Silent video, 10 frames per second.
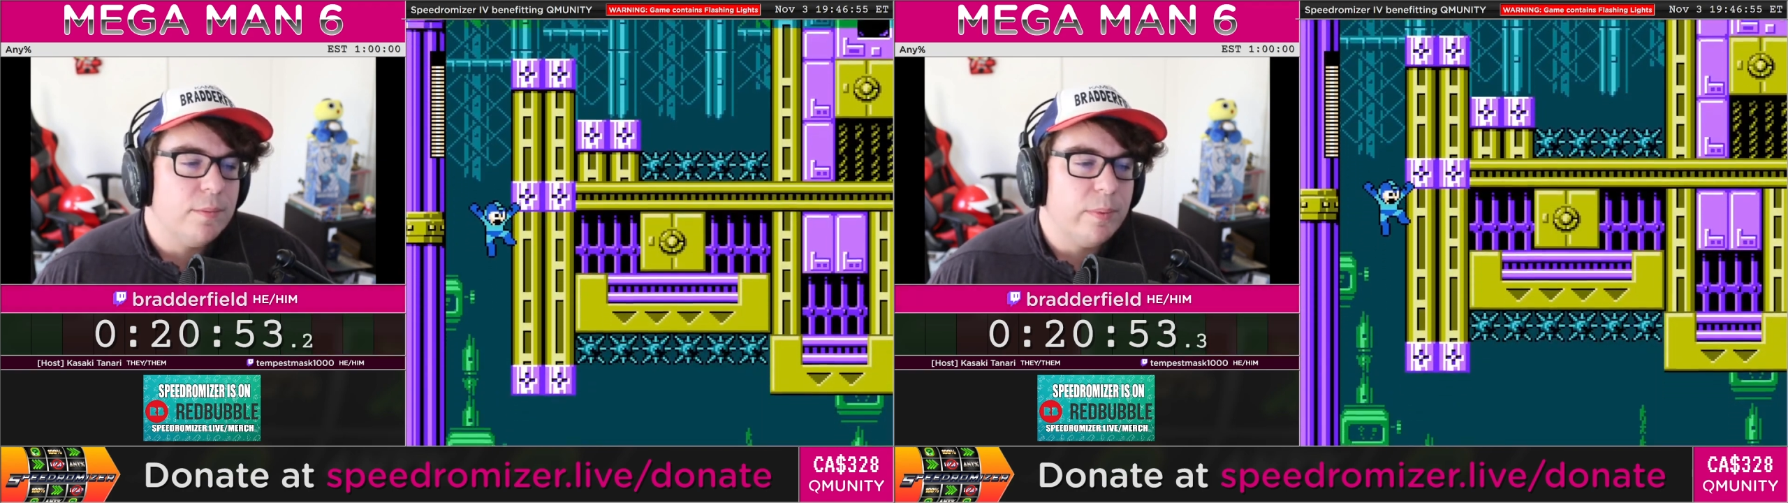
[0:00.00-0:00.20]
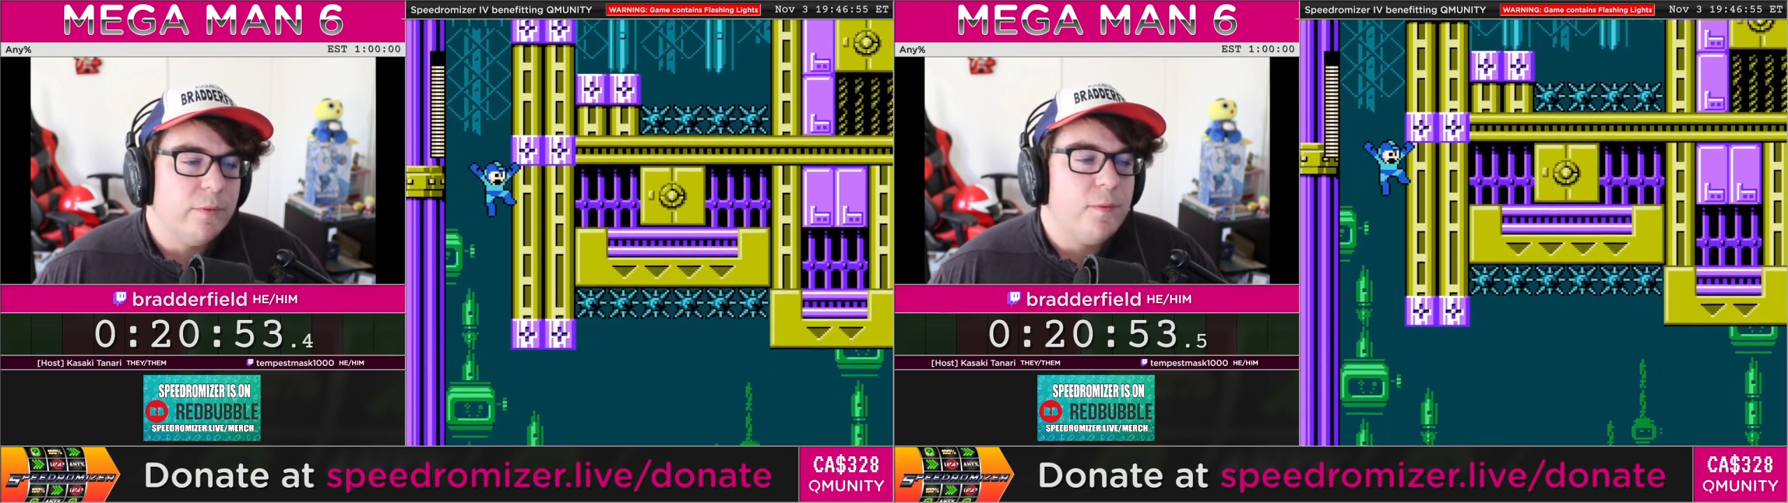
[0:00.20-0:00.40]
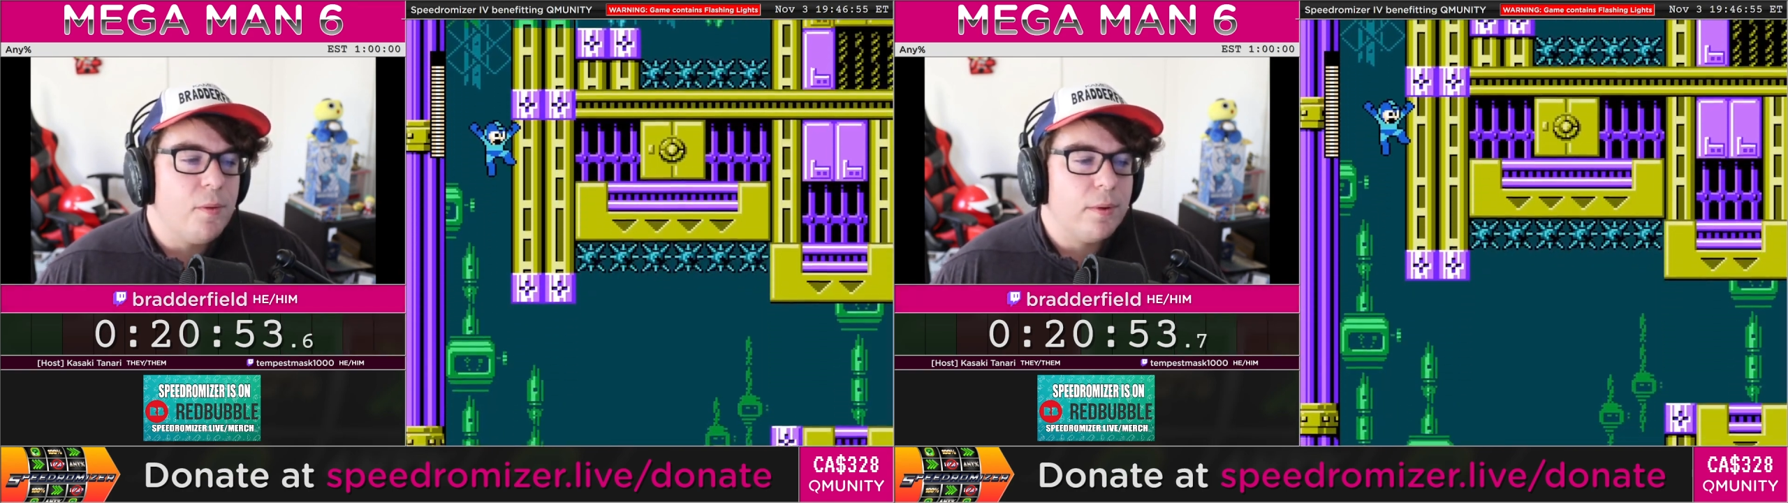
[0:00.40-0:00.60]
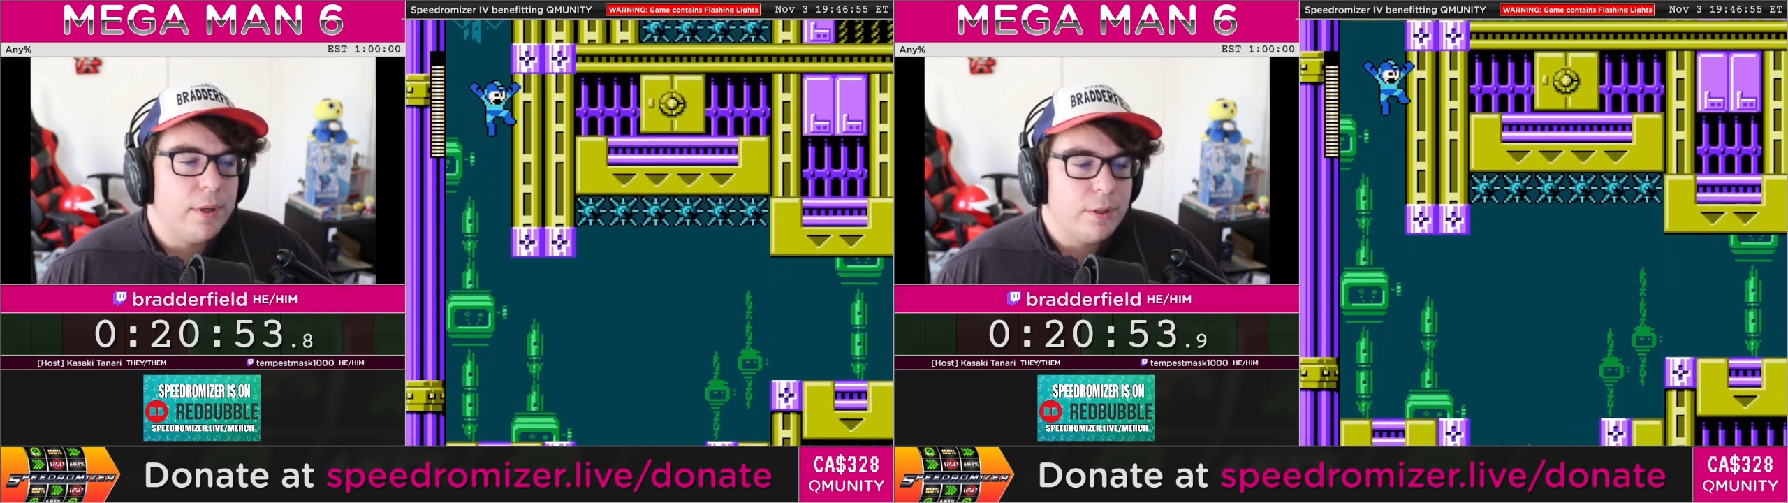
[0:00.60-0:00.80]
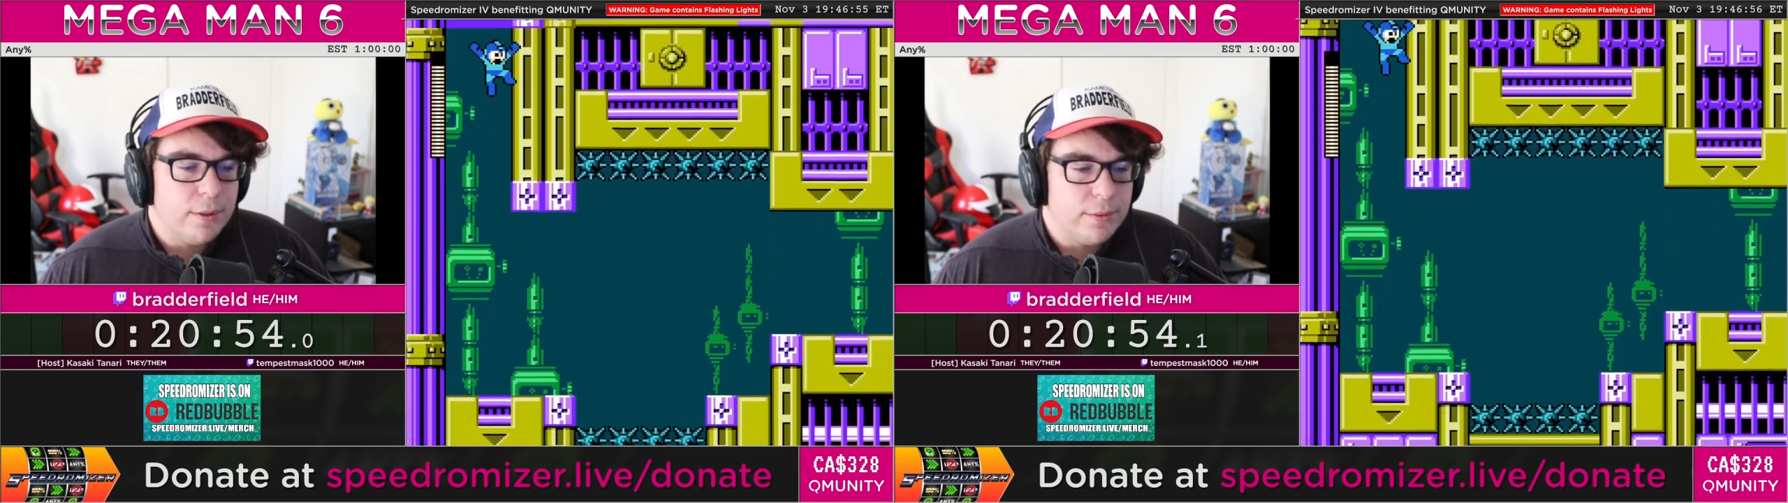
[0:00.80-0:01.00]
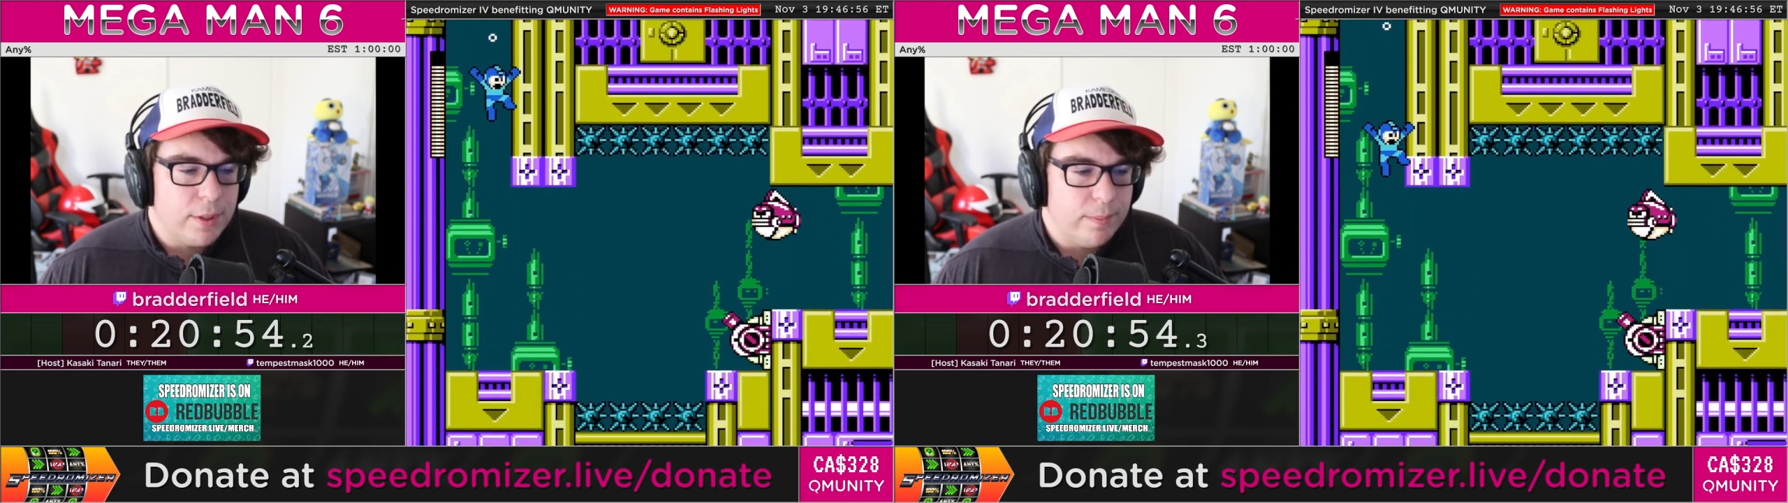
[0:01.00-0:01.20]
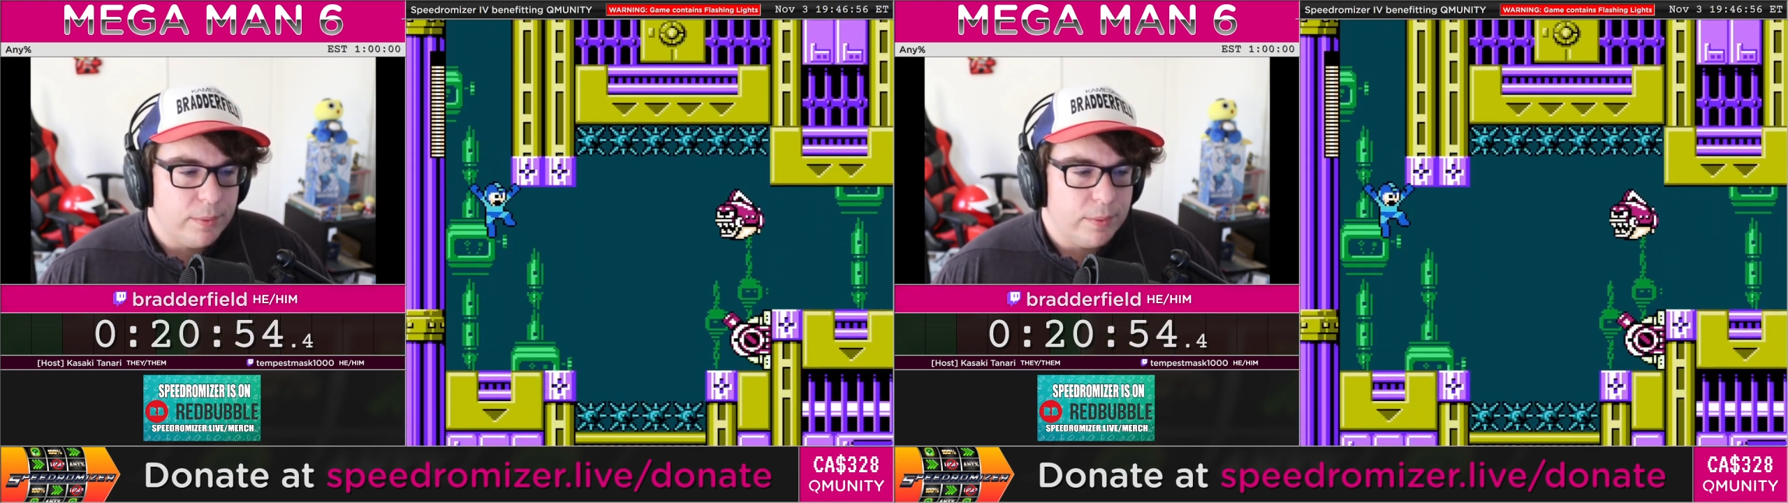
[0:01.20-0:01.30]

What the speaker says: before it shows up